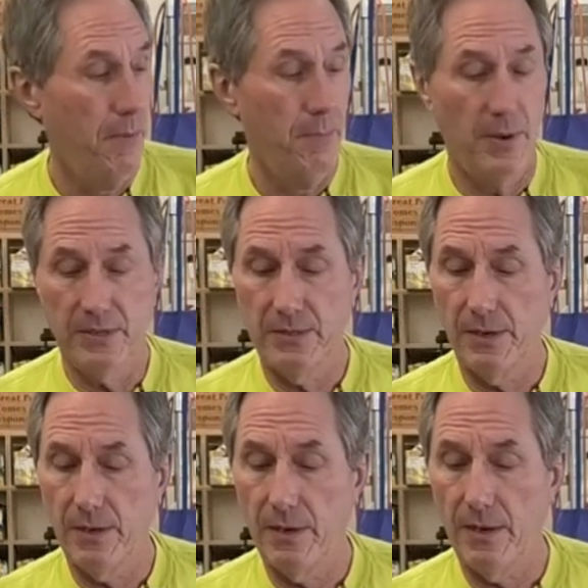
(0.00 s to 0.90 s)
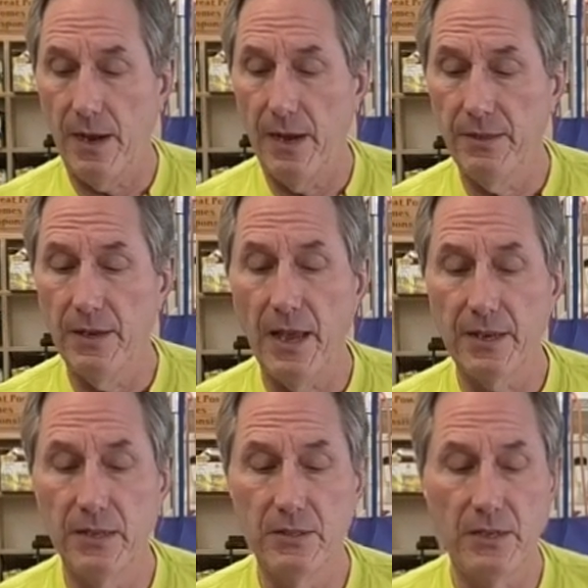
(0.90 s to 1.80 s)
but uh, I think I
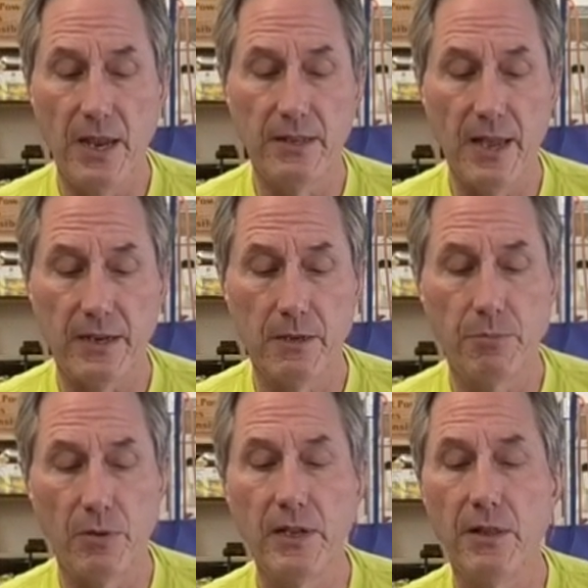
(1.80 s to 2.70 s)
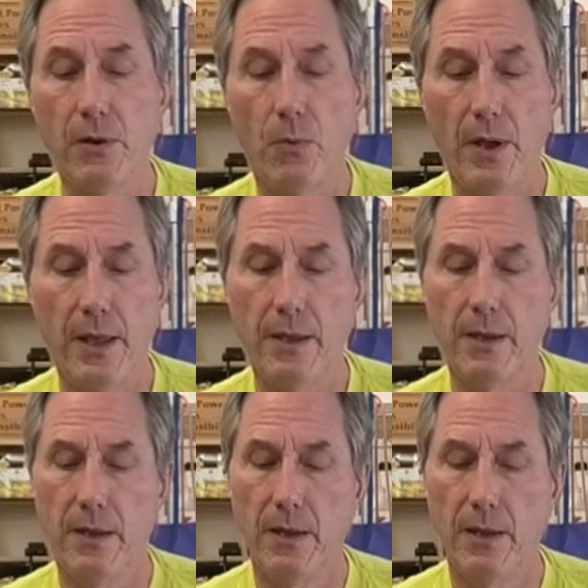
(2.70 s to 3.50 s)
can take that completely away